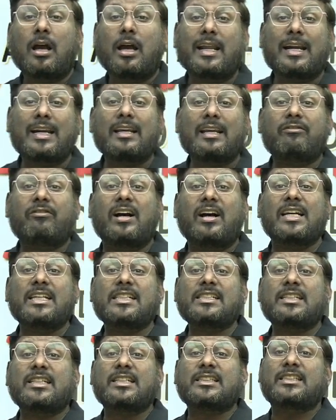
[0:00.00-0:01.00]

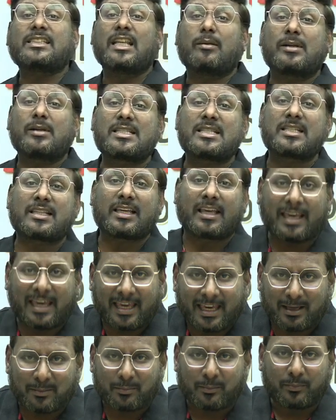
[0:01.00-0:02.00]
revised syllabus
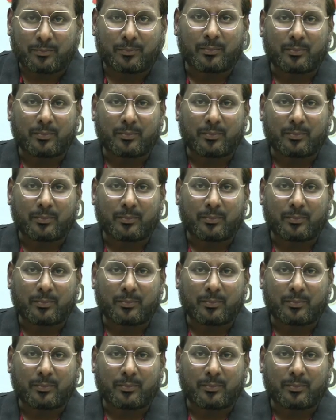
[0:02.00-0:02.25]
came.